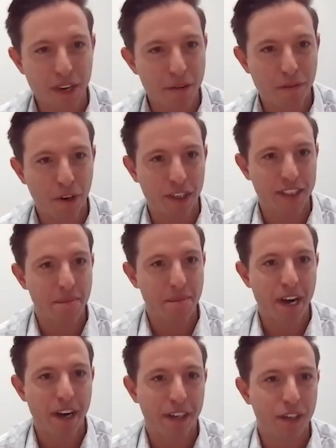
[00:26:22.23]
focus on
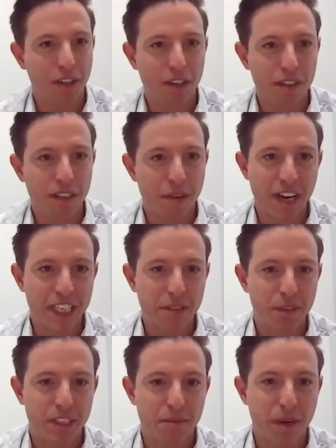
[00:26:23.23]
medical
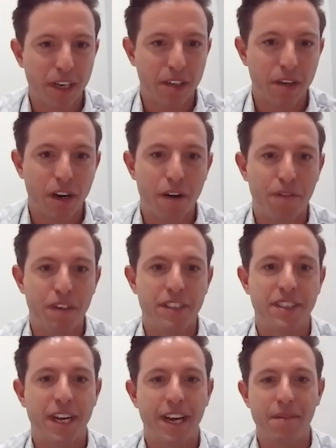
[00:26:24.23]
investments, medical office
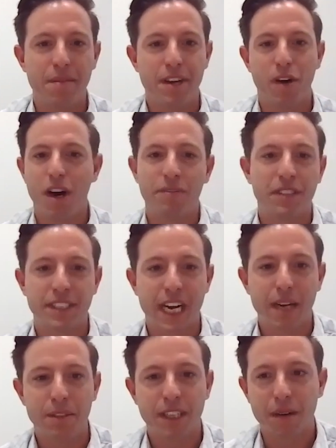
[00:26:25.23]
that,
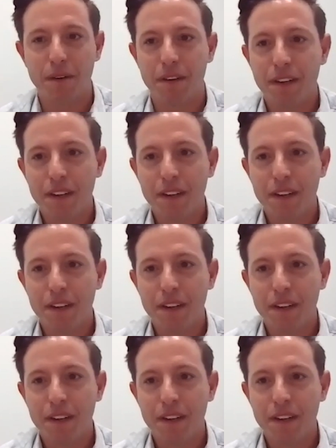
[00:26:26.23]
oftentimes can